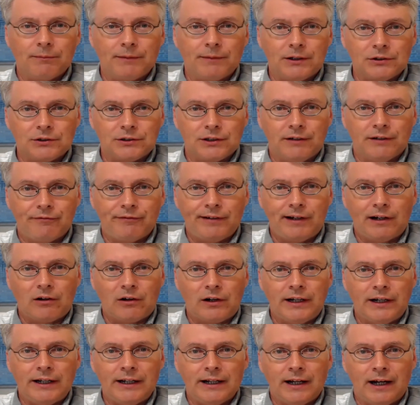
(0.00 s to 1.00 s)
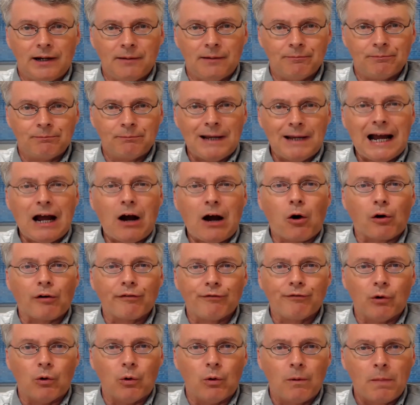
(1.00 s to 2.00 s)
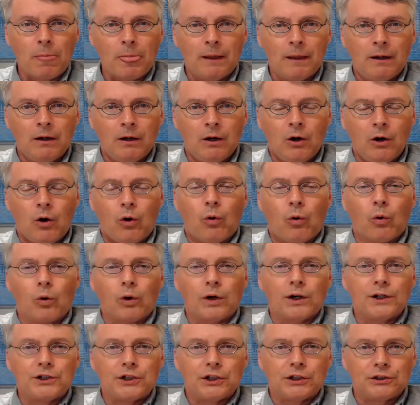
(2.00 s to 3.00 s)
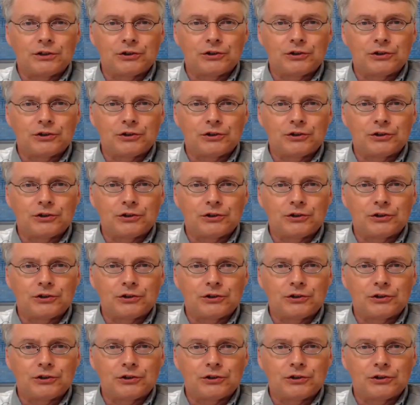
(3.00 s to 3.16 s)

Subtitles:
There's a very powerful origin